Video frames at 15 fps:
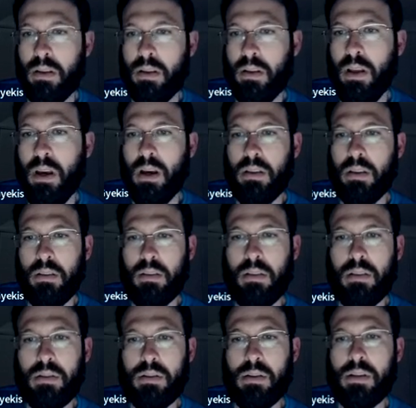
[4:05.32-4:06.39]
yeah,
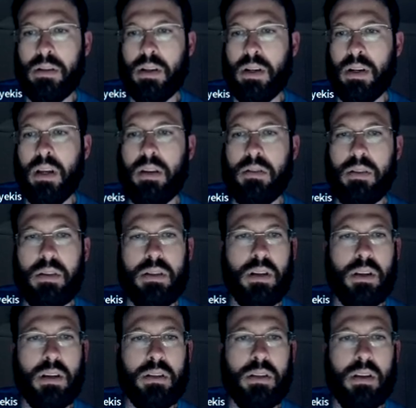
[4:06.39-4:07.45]
so it's the night of the
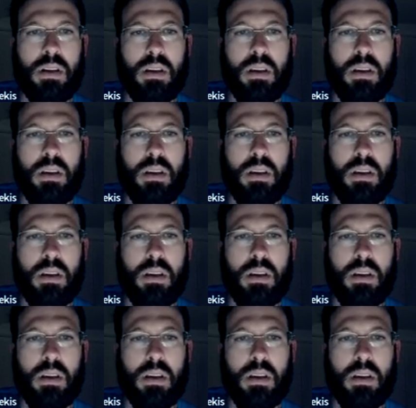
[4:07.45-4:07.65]
6th.